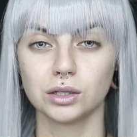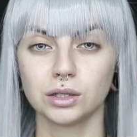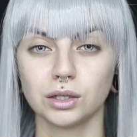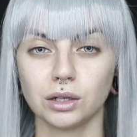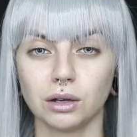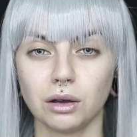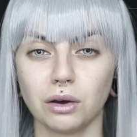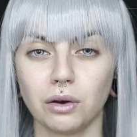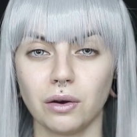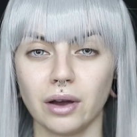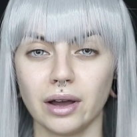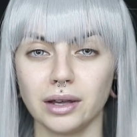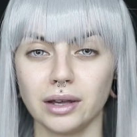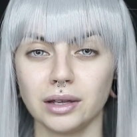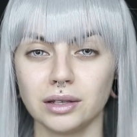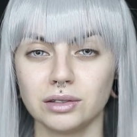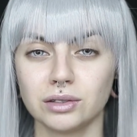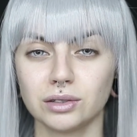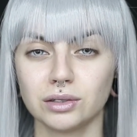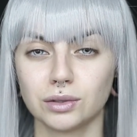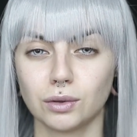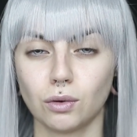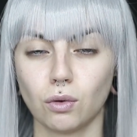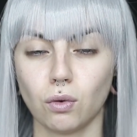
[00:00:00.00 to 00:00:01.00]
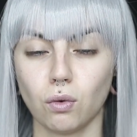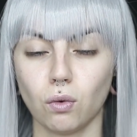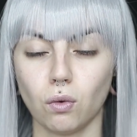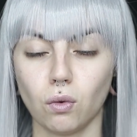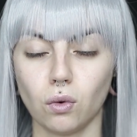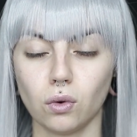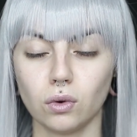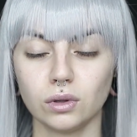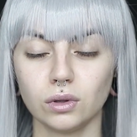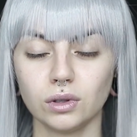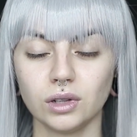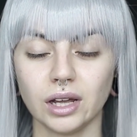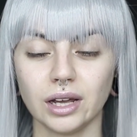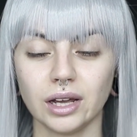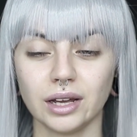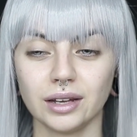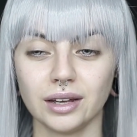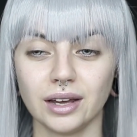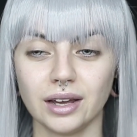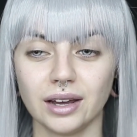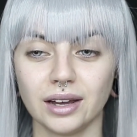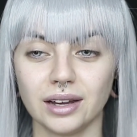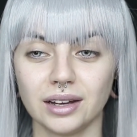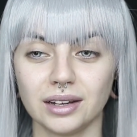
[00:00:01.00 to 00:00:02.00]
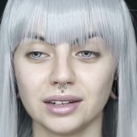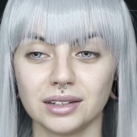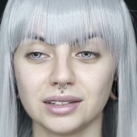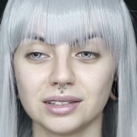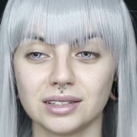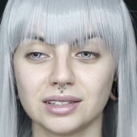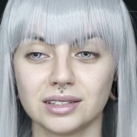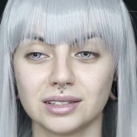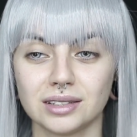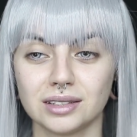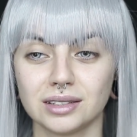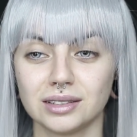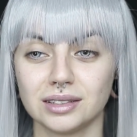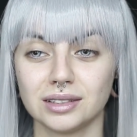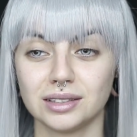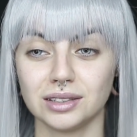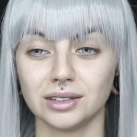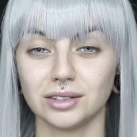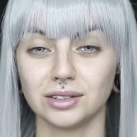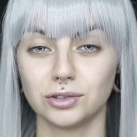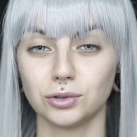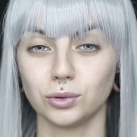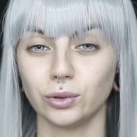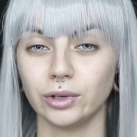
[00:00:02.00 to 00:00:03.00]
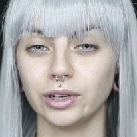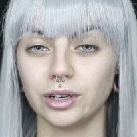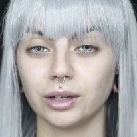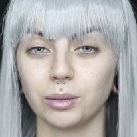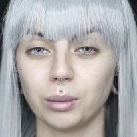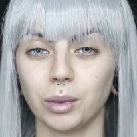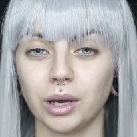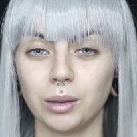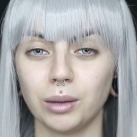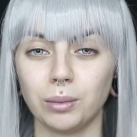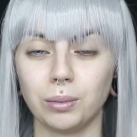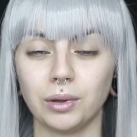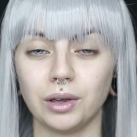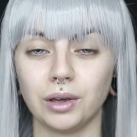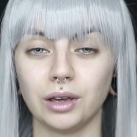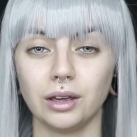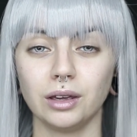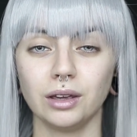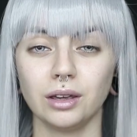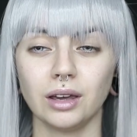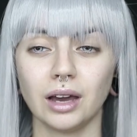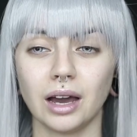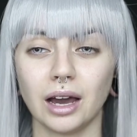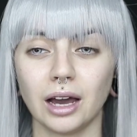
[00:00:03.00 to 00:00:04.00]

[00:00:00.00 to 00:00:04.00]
So as cool as this wig may be,